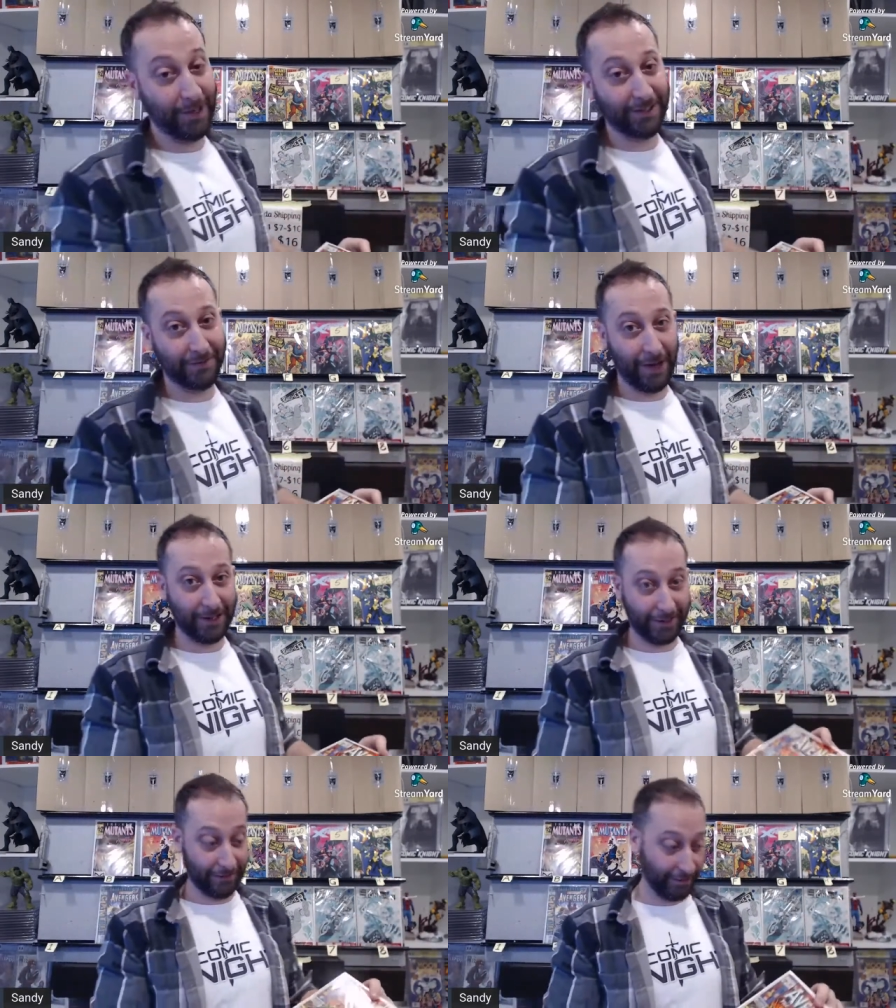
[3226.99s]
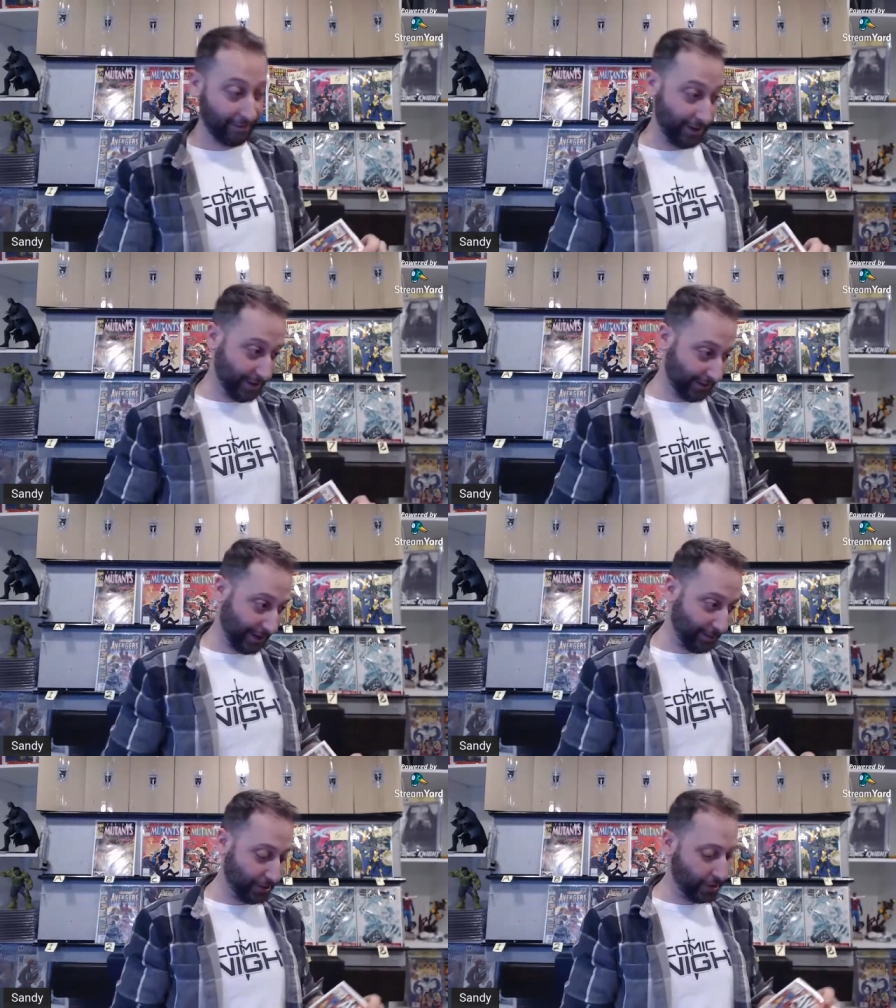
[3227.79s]
Amazing Fantasy 15,
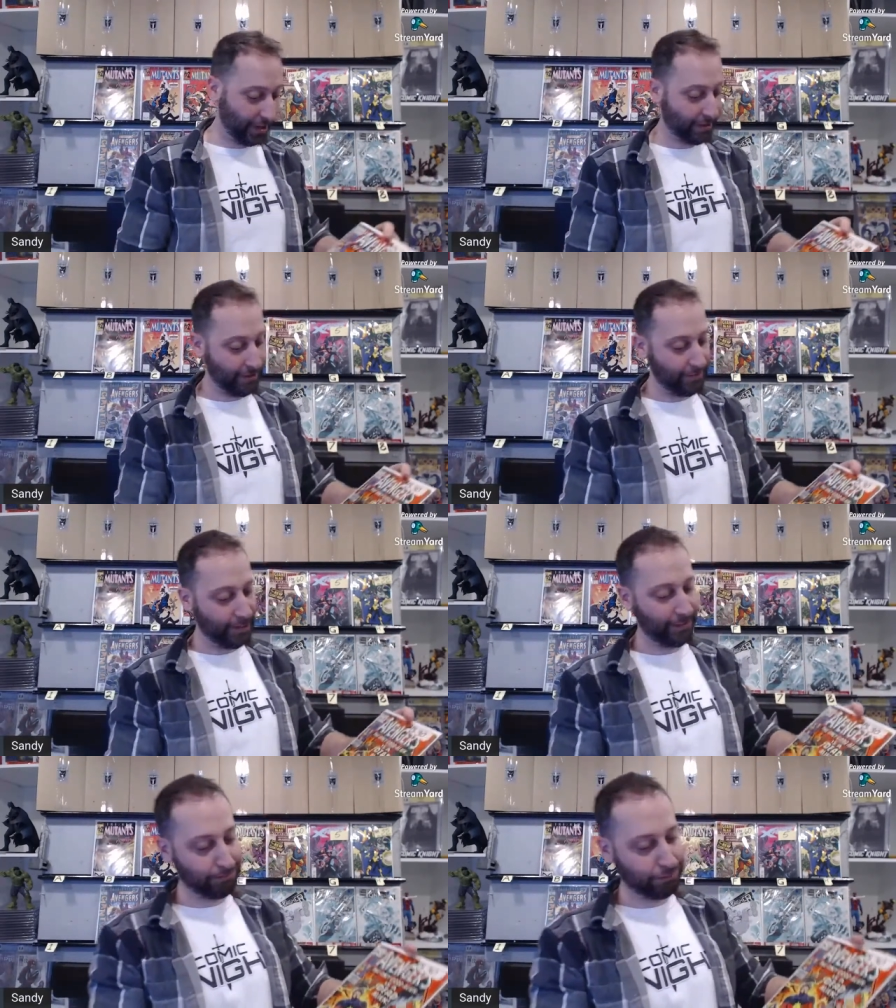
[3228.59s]
signed by Jack Kirby.